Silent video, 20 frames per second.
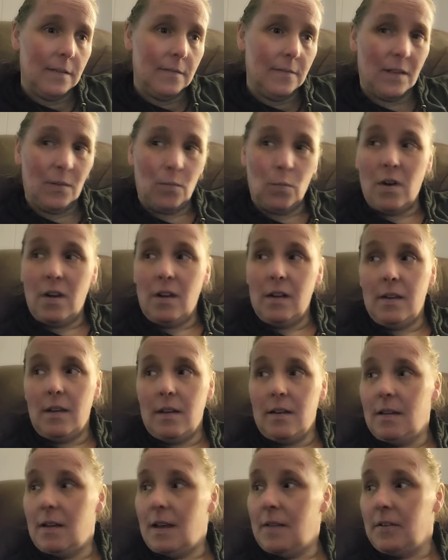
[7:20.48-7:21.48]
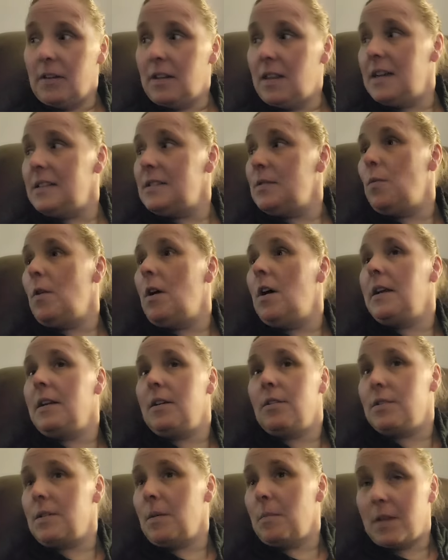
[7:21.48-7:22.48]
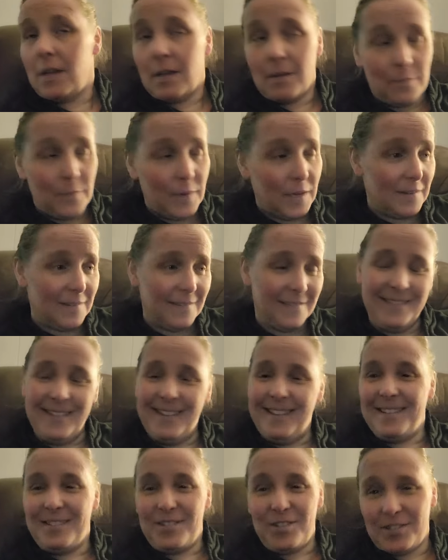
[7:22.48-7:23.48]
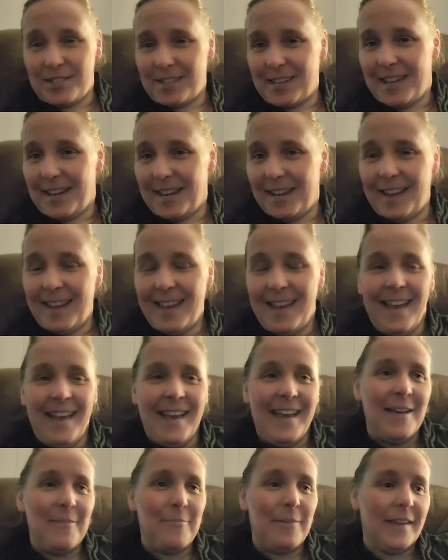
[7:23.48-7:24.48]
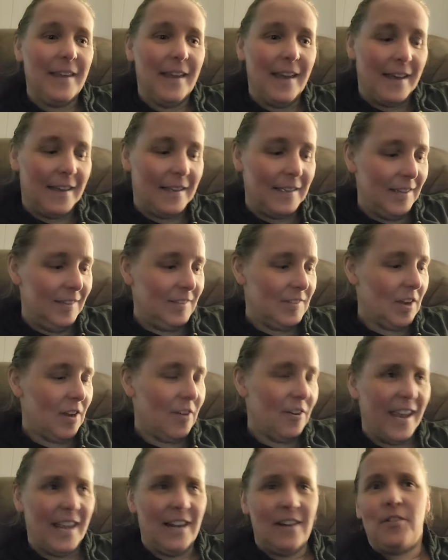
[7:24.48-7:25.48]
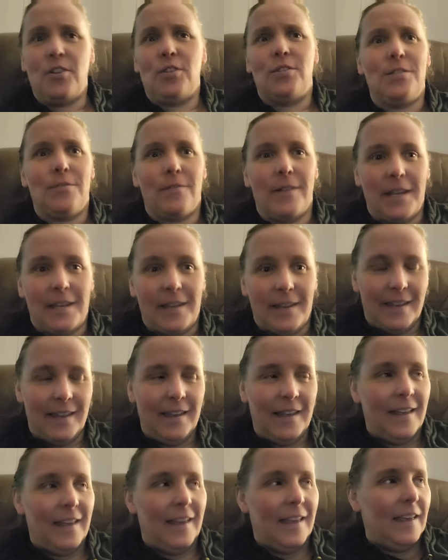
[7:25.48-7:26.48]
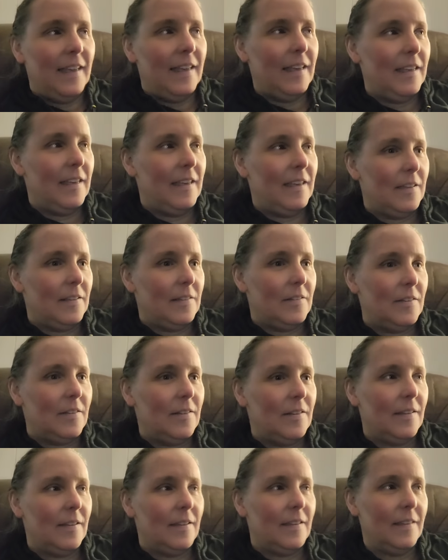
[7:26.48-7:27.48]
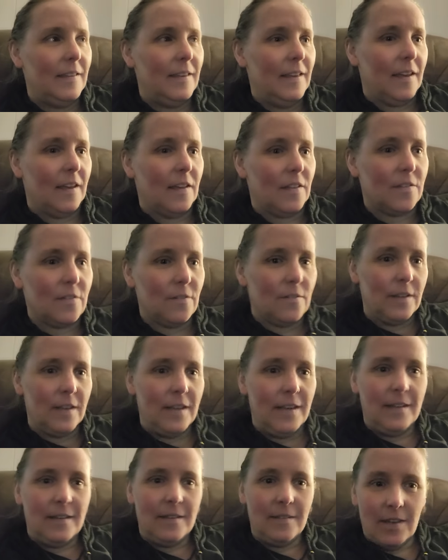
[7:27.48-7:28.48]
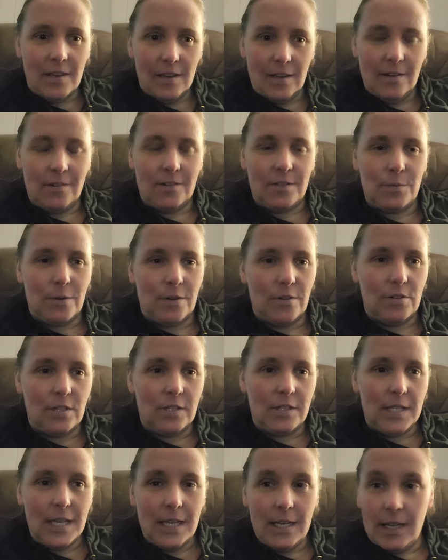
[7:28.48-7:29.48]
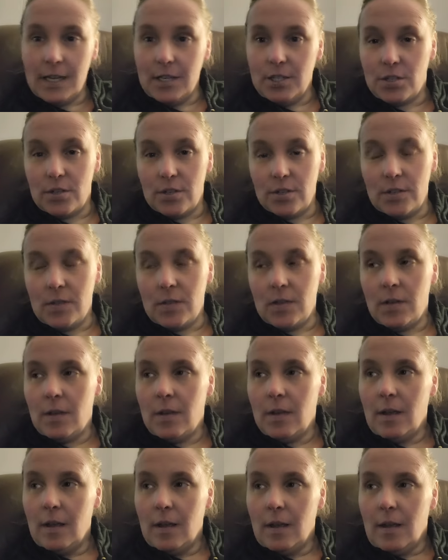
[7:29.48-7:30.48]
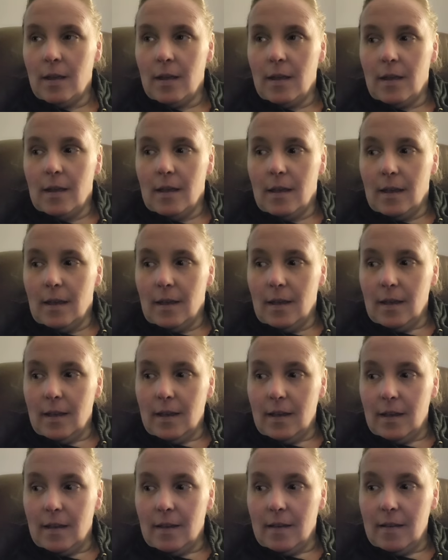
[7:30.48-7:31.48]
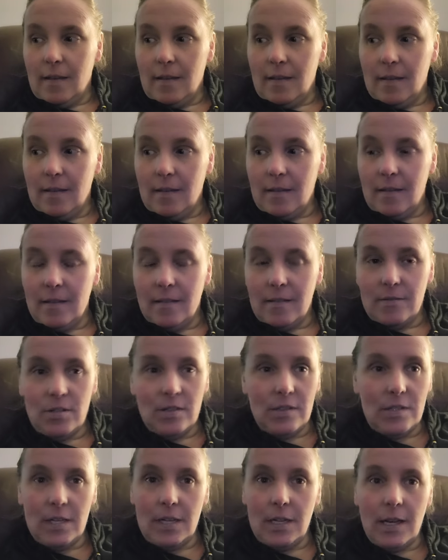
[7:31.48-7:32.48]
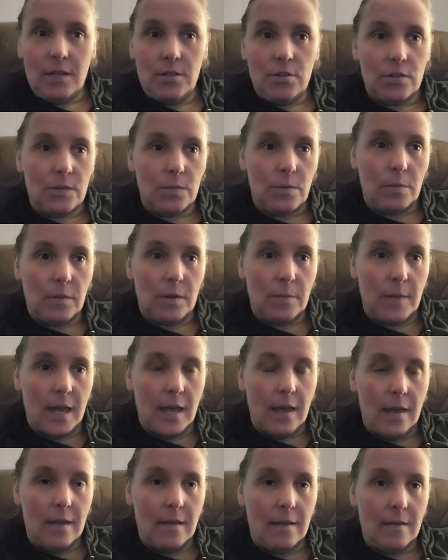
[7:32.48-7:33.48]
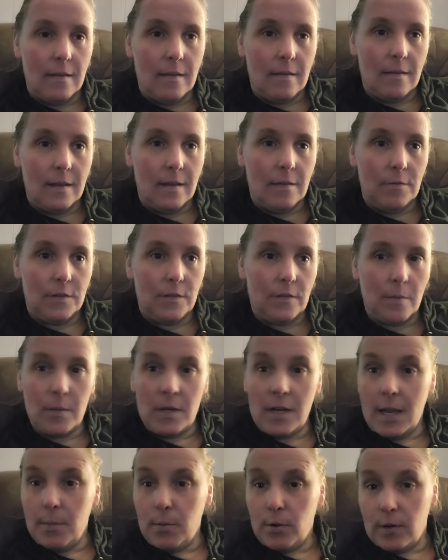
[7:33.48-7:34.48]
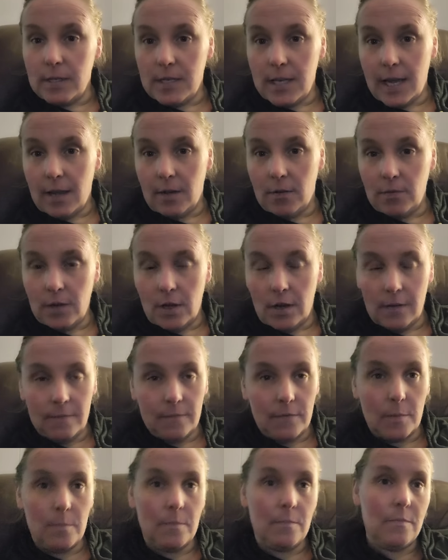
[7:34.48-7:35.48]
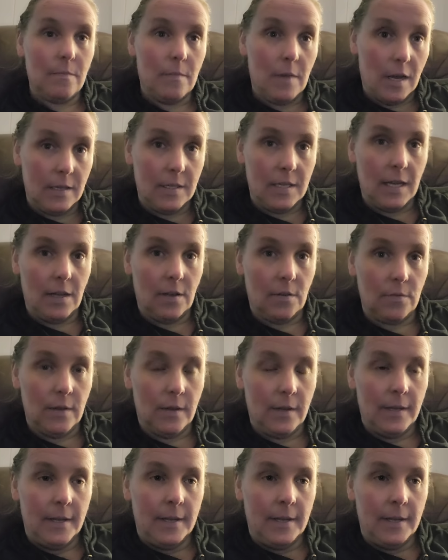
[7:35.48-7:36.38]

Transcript: had wine, I'd have a glass of wine or something, but just kidding. But yeah, it's our anniversary, and yeah, thirty years. We were just teenagers, uh, just teenagers when we met. He was from a neighboring town, not from my town,